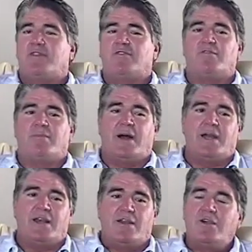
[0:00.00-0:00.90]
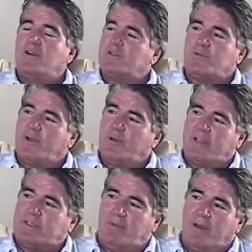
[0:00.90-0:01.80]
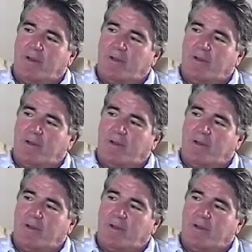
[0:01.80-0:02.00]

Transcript: I thought my lungs were going to explode.